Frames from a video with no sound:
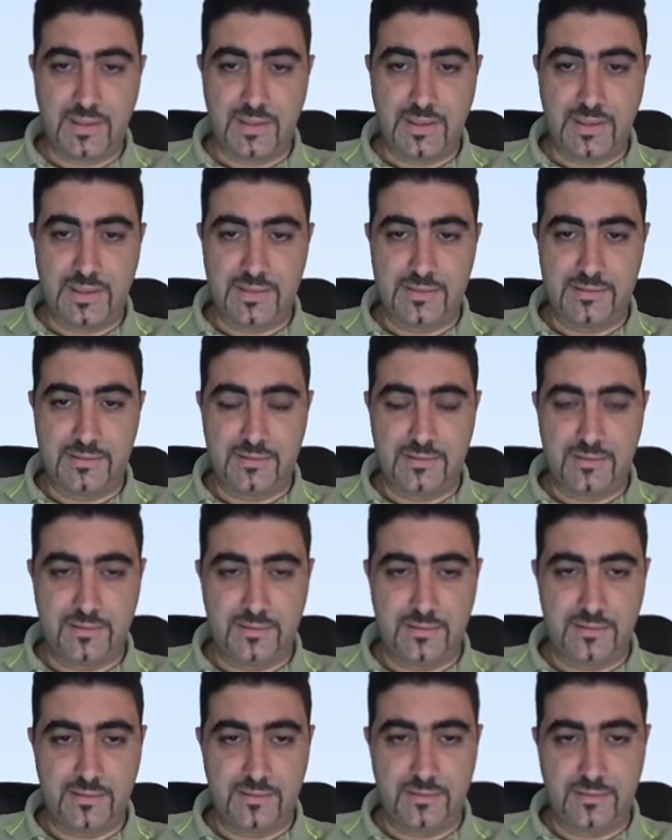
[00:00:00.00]
and
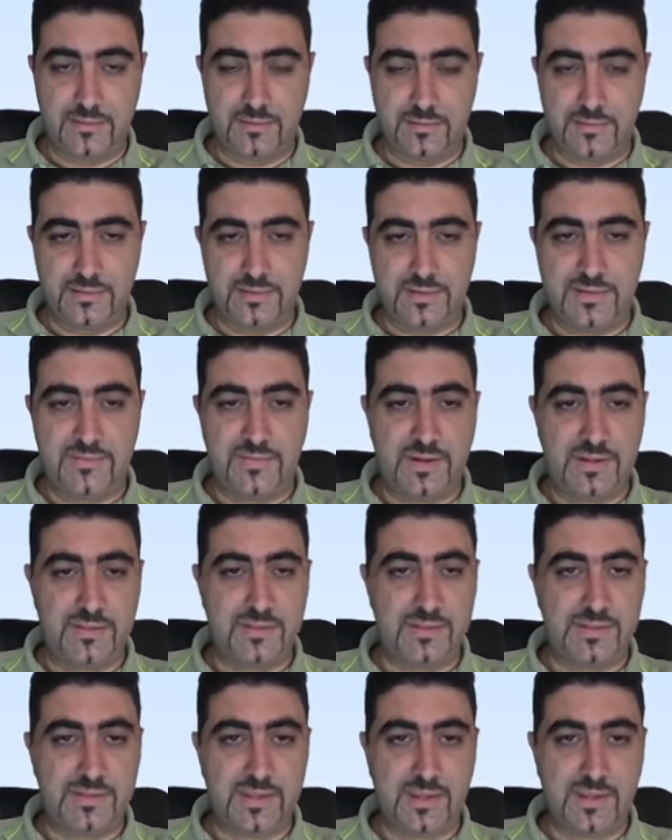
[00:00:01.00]
uh, define
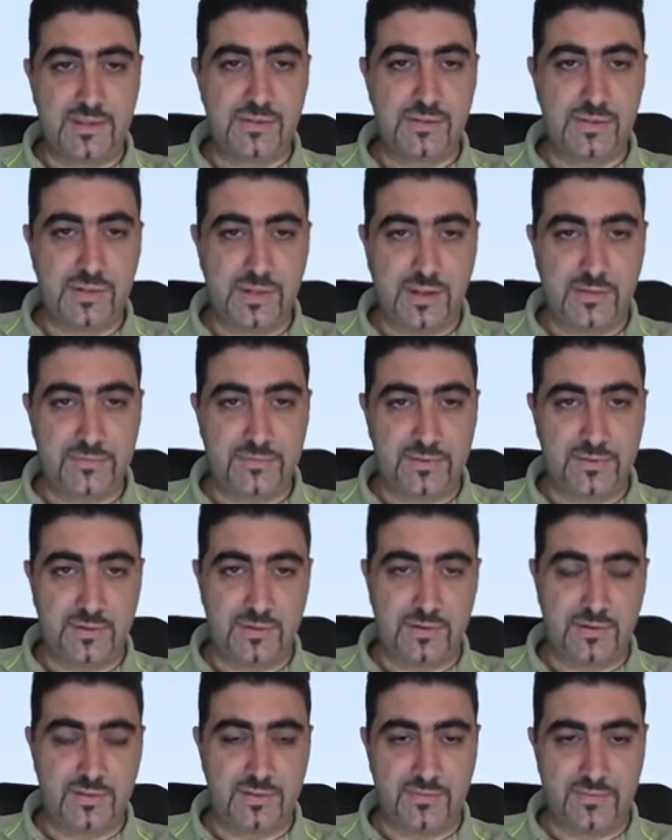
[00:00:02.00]
the sketch
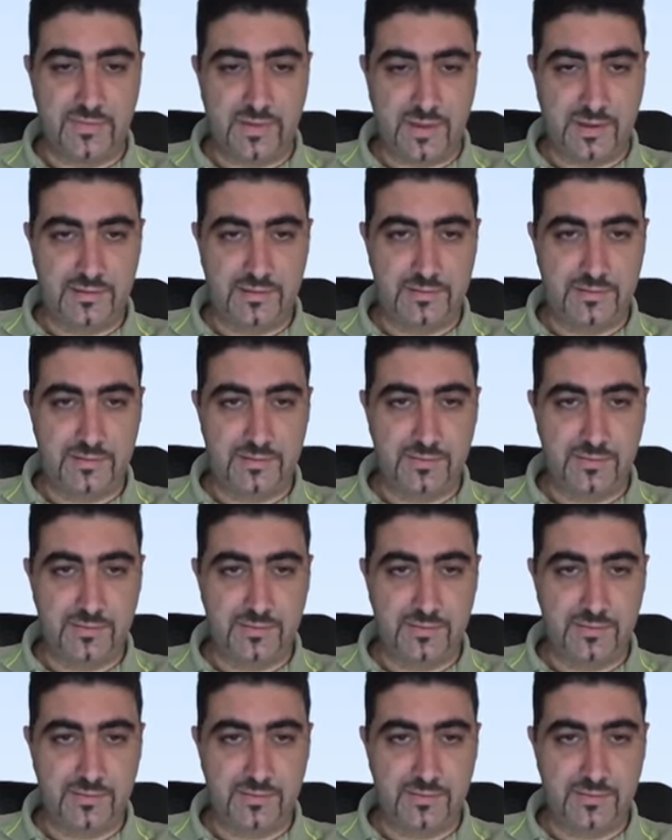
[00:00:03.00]
after the fact.